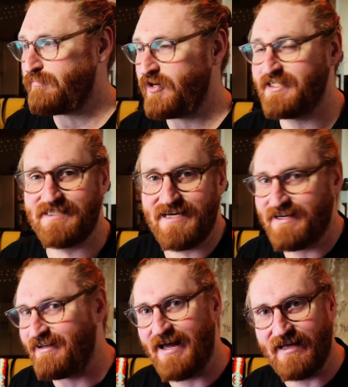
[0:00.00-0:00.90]
price
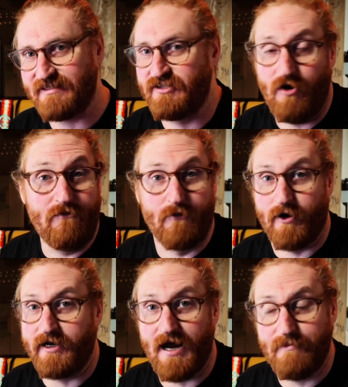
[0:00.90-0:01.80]
tag, go for
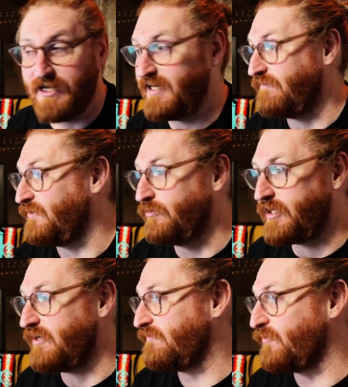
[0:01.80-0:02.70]
it. I mean, if you
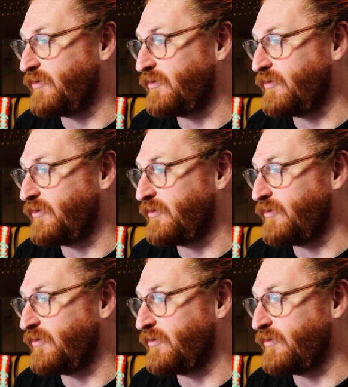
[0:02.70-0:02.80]
can afford